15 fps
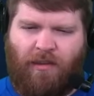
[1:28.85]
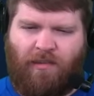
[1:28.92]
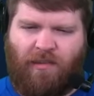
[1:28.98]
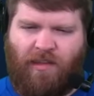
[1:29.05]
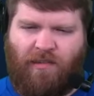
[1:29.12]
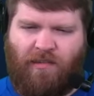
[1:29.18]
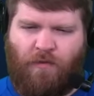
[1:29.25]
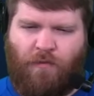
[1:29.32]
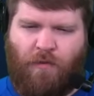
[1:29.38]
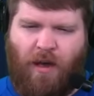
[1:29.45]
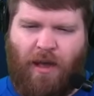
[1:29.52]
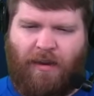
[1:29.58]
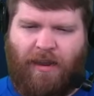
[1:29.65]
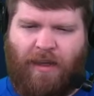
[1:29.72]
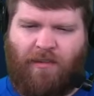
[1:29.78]
He says, "You
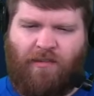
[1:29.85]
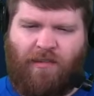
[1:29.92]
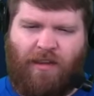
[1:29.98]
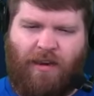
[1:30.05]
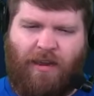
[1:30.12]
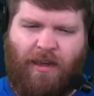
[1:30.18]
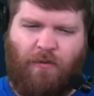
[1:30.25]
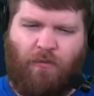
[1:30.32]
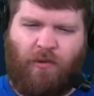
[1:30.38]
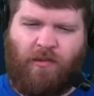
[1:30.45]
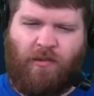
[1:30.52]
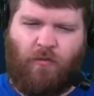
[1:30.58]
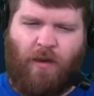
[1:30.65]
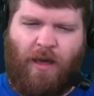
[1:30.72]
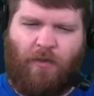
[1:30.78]
find a genie, would
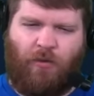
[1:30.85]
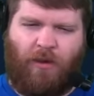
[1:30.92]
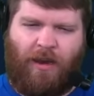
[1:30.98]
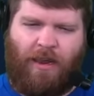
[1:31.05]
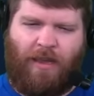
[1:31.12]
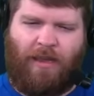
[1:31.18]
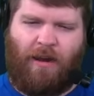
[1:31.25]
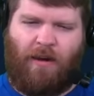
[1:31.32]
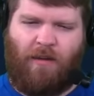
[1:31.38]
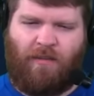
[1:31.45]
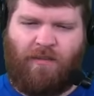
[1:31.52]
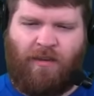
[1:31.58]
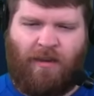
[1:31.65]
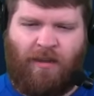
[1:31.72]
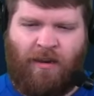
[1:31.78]
you rather get a
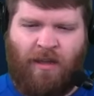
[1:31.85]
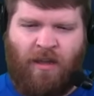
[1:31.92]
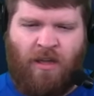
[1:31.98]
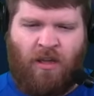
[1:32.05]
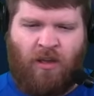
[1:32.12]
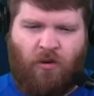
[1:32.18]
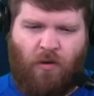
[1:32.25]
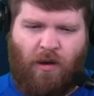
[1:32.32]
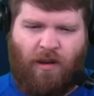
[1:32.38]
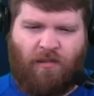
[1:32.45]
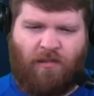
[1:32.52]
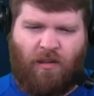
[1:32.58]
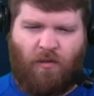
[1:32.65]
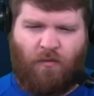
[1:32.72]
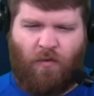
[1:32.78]
guaranteed
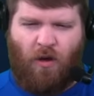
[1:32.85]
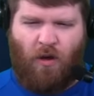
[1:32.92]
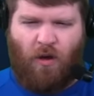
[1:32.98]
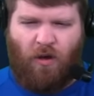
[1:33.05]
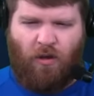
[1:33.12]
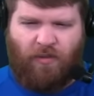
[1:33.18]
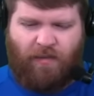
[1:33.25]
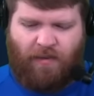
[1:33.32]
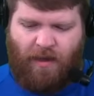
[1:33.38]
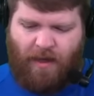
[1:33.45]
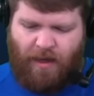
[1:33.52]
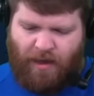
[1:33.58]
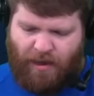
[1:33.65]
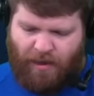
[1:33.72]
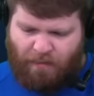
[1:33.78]
greatest of all
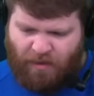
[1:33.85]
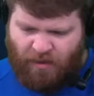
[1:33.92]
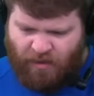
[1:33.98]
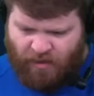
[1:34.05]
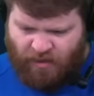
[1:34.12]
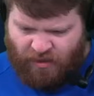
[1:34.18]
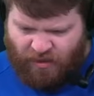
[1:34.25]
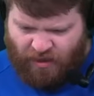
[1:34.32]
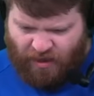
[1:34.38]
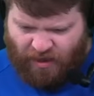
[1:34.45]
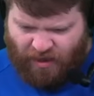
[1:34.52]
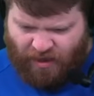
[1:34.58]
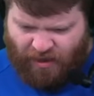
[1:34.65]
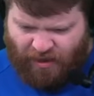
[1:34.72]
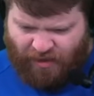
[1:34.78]
time
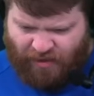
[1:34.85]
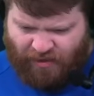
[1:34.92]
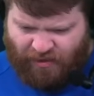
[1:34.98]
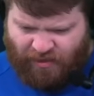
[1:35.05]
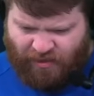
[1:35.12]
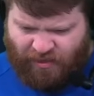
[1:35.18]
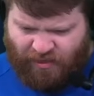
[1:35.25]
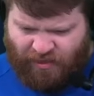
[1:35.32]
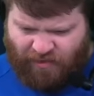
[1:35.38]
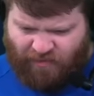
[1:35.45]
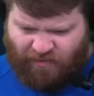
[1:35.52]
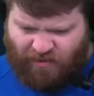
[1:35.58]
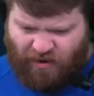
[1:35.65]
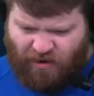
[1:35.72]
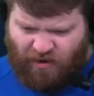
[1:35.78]
uh,
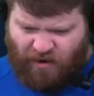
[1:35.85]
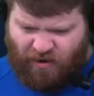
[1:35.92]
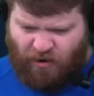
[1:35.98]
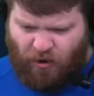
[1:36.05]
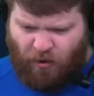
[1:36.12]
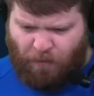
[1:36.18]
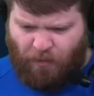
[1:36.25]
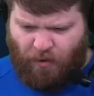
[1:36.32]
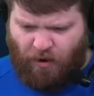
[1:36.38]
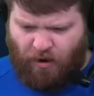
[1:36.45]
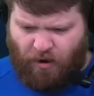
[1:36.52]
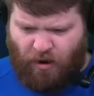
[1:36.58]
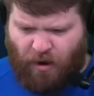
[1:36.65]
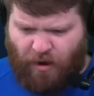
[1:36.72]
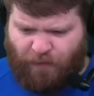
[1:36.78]
this year and hope
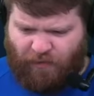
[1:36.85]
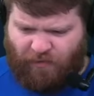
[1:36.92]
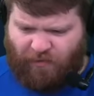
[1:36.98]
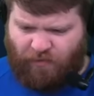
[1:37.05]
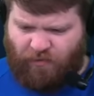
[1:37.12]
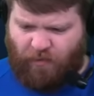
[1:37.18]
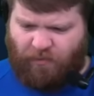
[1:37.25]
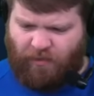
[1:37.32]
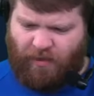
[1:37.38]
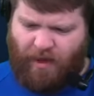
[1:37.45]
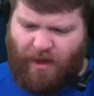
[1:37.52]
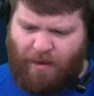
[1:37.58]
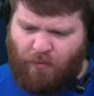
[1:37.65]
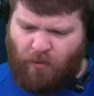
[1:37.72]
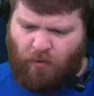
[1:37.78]
our offense lives up to the
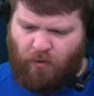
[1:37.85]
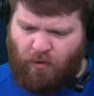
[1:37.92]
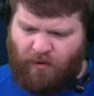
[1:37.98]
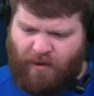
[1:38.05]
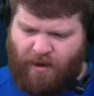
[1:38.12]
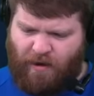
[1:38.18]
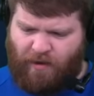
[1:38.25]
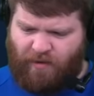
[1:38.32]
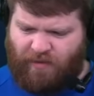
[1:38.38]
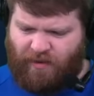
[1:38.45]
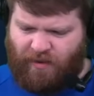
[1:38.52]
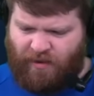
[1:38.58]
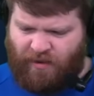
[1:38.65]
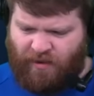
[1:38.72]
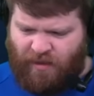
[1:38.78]
hype, or
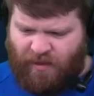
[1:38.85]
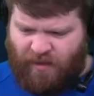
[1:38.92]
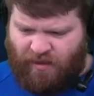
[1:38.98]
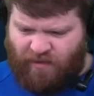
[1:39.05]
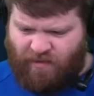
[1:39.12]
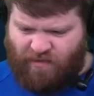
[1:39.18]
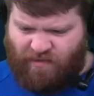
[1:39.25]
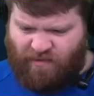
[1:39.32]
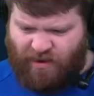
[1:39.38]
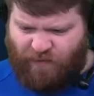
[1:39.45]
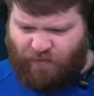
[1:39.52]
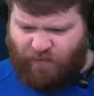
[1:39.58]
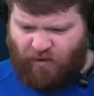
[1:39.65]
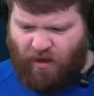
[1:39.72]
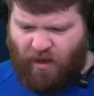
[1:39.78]
guaranteed
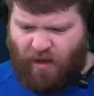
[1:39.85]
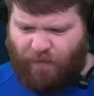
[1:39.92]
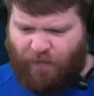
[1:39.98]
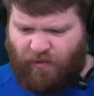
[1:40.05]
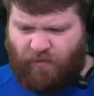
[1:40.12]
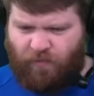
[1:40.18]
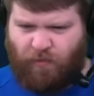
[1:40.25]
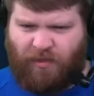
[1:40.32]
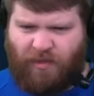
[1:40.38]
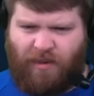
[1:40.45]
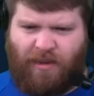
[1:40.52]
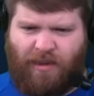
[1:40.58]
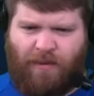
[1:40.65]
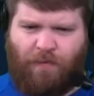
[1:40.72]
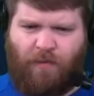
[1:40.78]
Chiefs offense with the
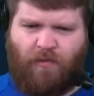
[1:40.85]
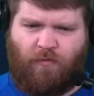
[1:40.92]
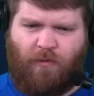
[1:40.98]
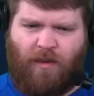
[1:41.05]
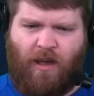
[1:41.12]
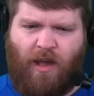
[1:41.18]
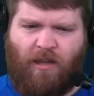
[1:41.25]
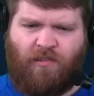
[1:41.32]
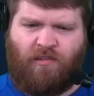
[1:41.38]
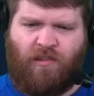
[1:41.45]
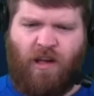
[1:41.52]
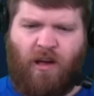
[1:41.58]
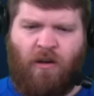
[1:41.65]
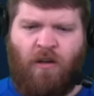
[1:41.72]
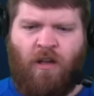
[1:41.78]
defense we got?"
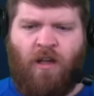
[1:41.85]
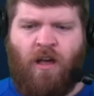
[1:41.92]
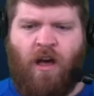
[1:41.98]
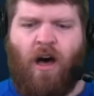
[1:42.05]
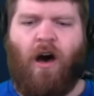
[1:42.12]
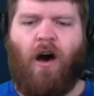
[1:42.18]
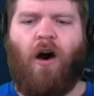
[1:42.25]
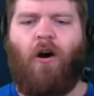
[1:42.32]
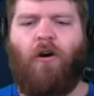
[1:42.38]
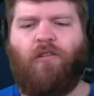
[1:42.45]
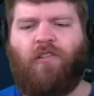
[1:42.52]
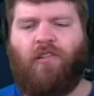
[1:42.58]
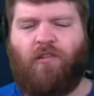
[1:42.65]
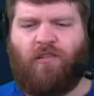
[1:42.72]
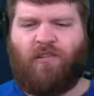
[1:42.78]
So, oh,
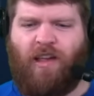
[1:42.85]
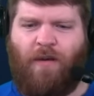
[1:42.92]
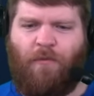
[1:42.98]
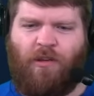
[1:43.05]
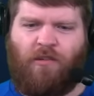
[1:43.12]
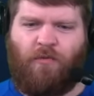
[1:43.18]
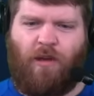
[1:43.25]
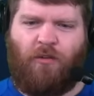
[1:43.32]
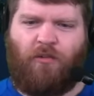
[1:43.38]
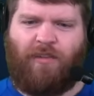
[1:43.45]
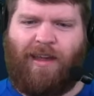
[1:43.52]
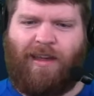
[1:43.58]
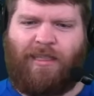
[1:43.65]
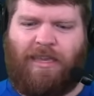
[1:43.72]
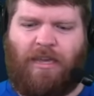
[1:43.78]
so you're saying, would you rather
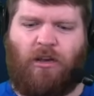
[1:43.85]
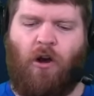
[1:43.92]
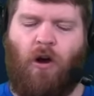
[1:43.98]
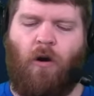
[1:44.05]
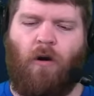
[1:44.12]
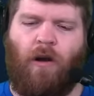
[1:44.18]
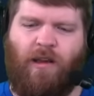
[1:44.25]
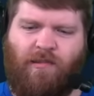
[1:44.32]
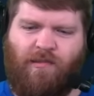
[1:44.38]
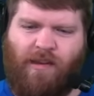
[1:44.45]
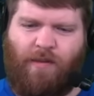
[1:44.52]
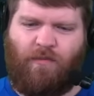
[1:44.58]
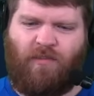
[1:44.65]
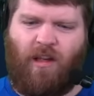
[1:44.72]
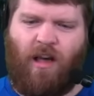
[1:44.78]
take the current
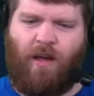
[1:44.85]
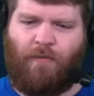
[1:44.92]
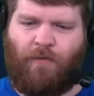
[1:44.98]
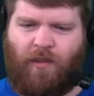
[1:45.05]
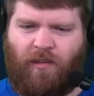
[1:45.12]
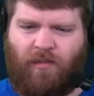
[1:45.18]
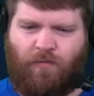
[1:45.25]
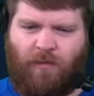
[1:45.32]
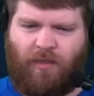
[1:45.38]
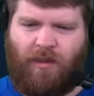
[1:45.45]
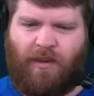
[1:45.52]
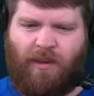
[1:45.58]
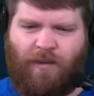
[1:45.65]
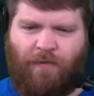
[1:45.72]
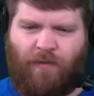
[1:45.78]
Chiefs offense with the
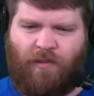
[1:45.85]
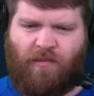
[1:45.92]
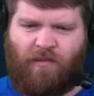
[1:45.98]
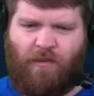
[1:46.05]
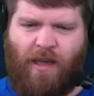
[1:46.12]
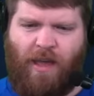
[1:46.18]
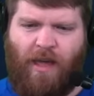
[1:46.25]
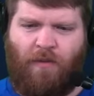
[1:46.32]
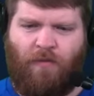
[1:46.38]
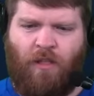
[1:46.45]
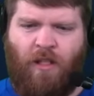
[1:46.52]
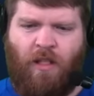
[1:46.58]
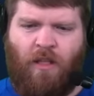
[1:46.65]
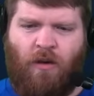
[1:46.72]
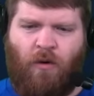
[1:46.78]
defense you have,
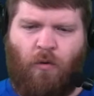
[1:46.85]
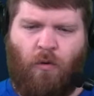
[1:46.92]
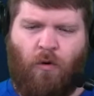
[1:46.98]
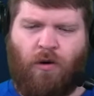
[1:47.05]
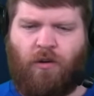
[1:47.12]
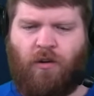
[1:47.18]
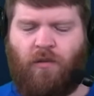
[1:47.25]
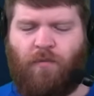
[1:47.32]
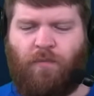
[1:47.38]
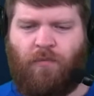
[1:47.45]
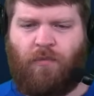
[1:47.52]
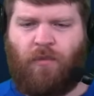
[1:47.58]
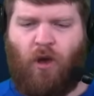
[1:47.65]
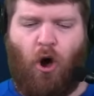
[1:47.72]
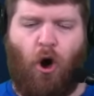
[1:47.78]
or
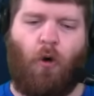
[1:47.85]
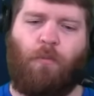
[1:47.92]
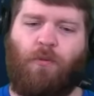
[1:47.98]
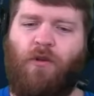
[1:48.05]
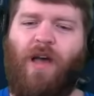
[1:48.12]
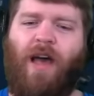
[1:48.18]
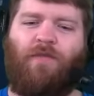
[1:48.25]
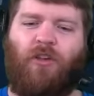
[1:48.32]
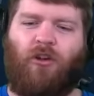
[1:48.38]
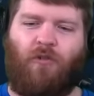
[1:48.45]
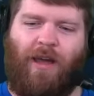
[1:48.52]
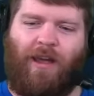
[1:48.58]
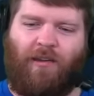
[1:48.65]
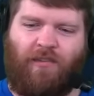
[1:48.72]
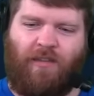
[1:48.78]
hope you have the
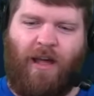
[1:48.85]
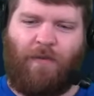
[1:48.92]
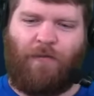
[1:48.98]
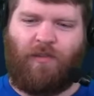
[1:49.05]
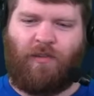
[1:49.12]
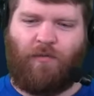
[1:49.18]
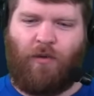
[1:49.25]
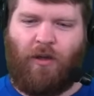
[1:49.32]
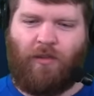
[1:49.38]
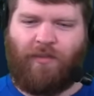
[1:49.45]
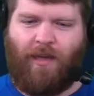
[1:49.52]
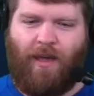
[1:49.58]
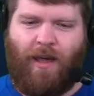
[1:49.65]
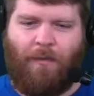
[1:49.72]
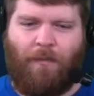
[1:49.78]
greatest offense of all
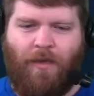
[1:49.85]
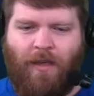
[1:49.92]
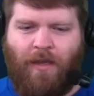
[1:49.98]
time?